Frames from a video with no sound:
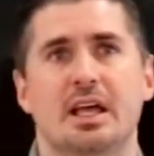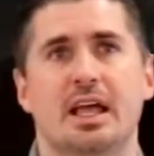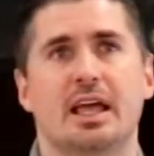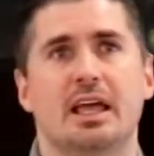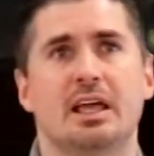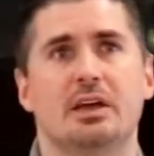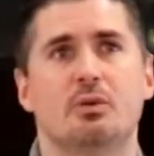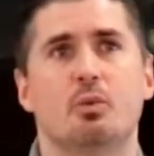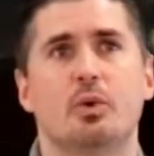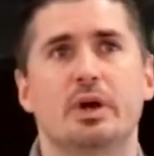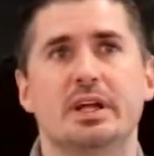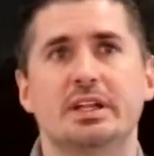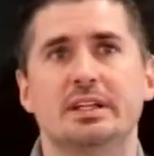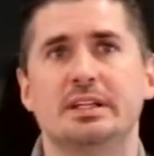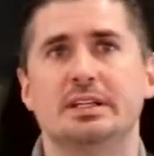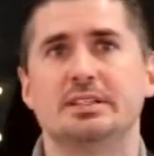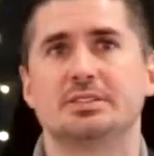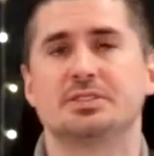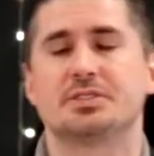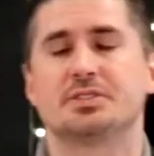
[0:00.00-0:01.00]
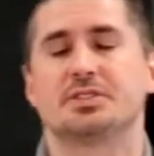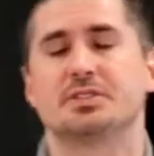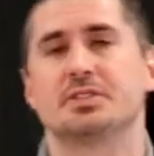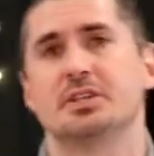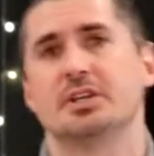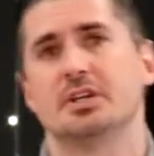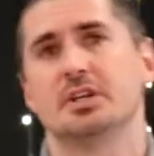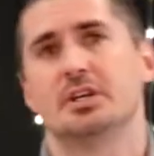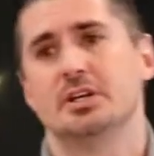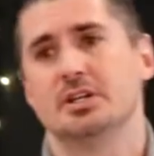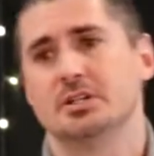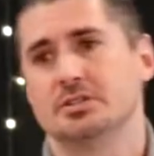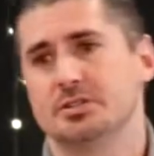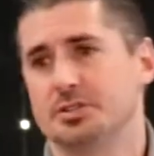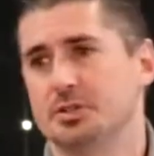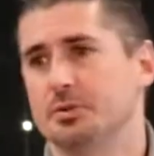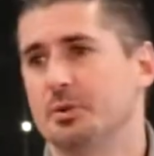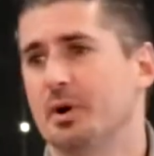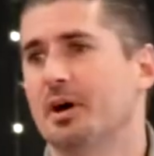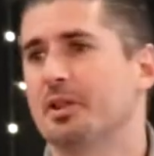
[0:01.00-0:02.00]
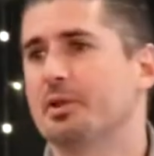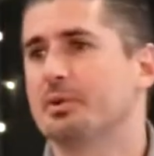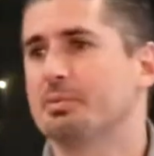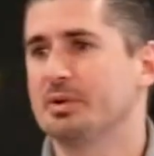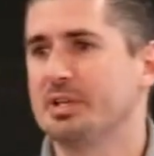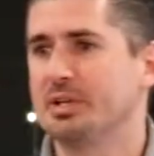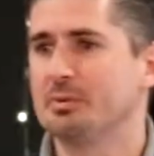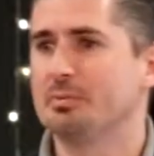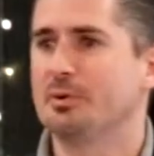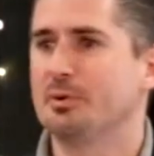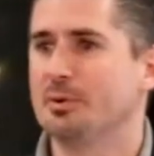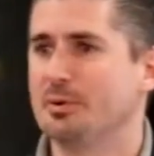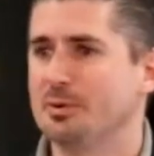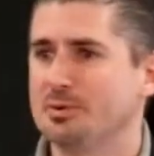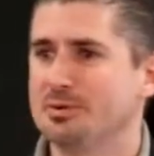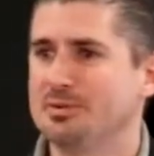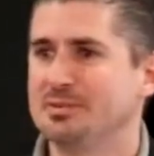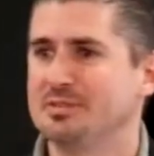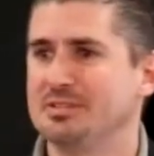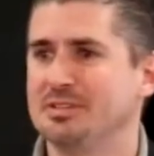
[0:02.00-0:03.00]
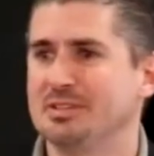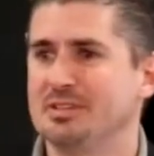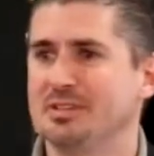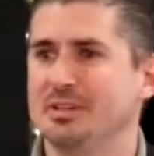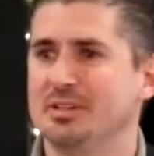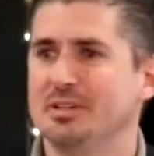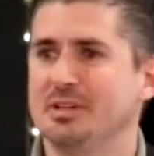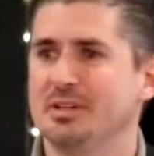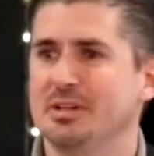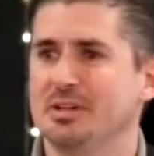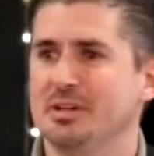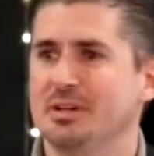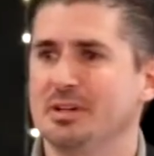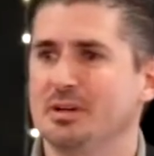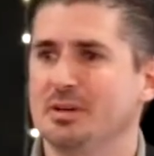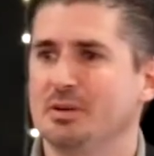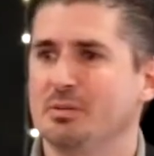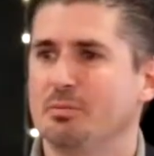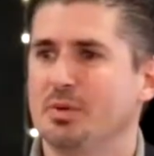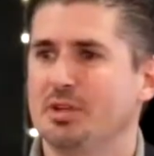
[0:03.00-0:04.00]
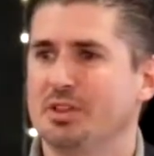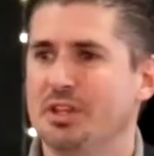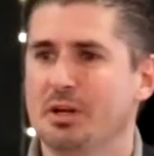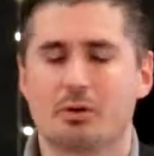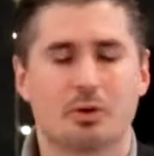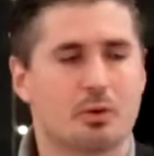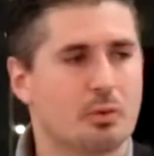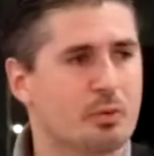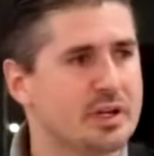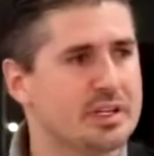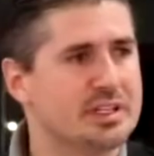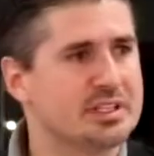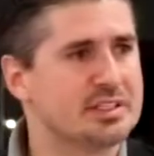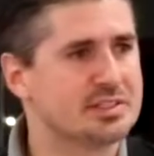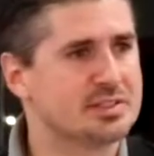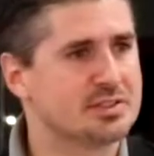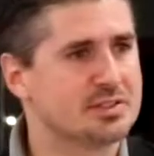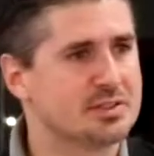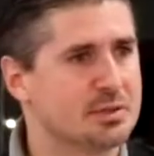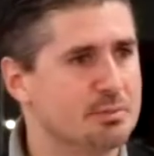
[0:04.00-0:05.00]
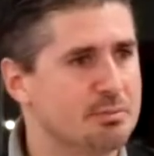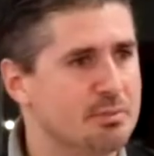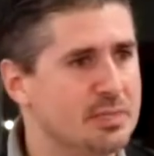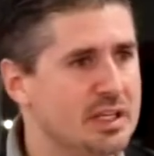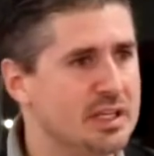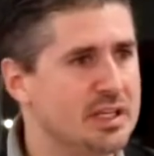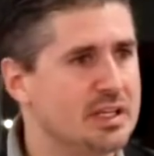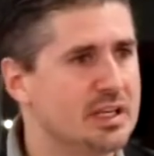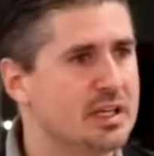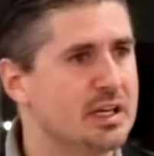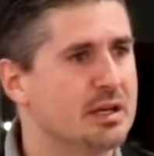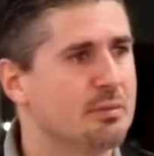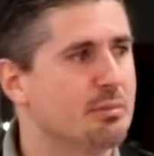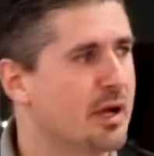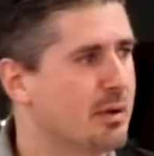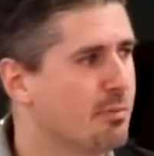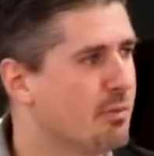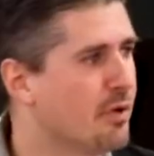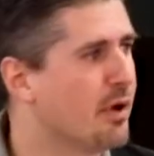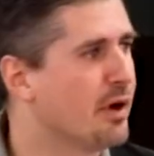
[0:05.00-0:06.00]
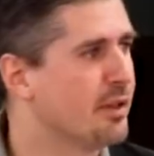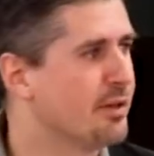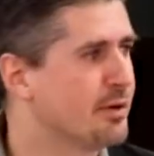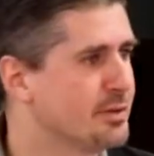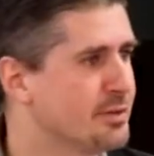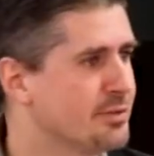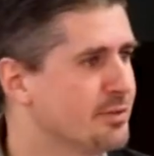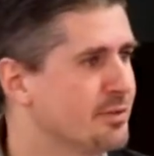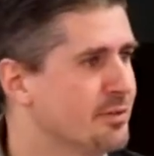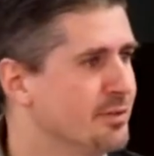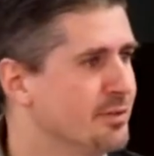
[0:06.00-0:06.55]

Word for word: a witness to other people, but they were a witness to me and my brothers.